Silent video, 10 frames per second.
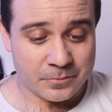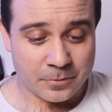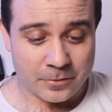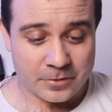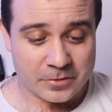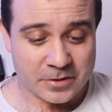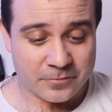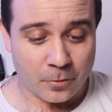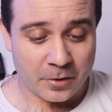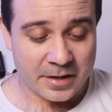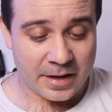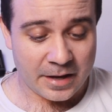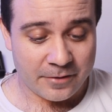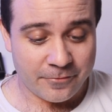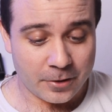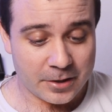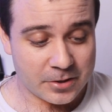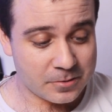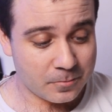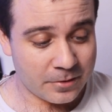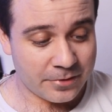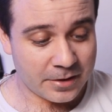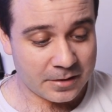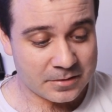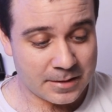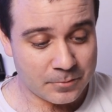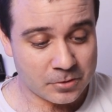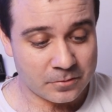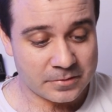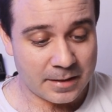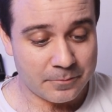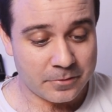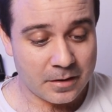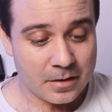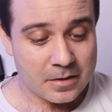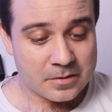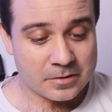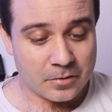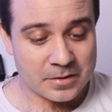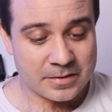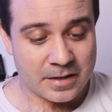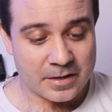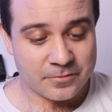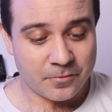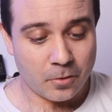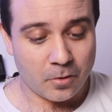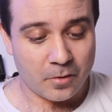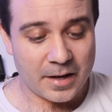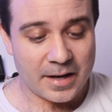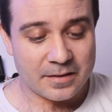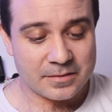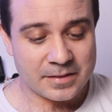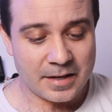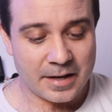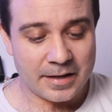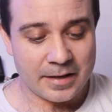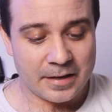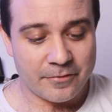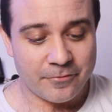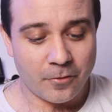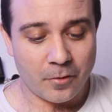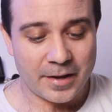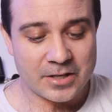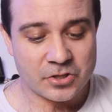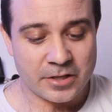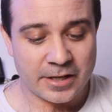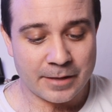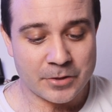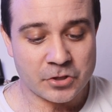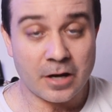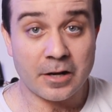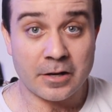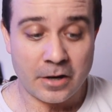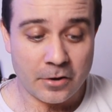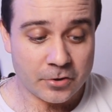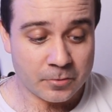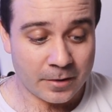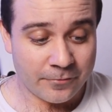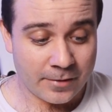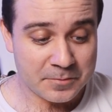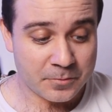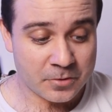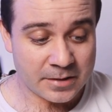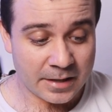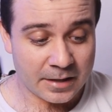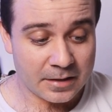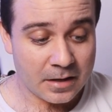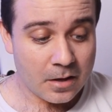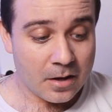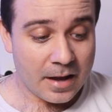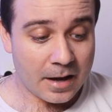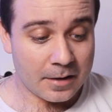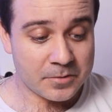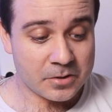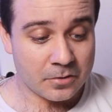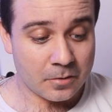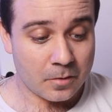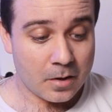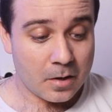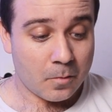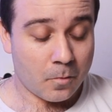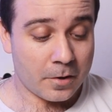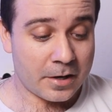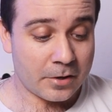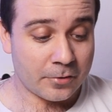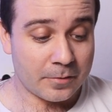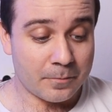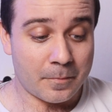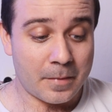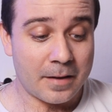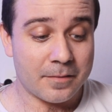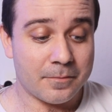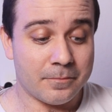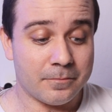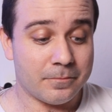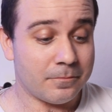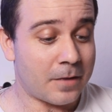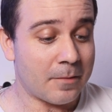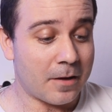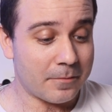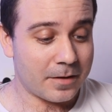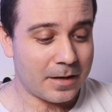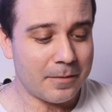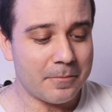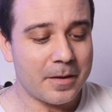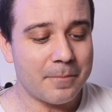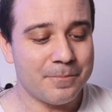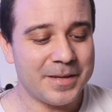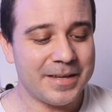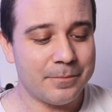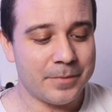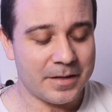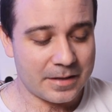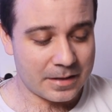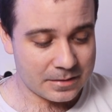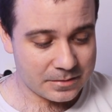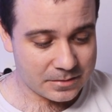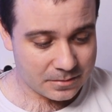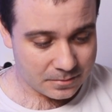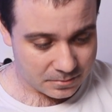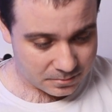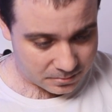It produces 4K footage with an exceptional depth. Sony says full 1080 full HD can be shot at 120 frames per second and up to 100 Mbps.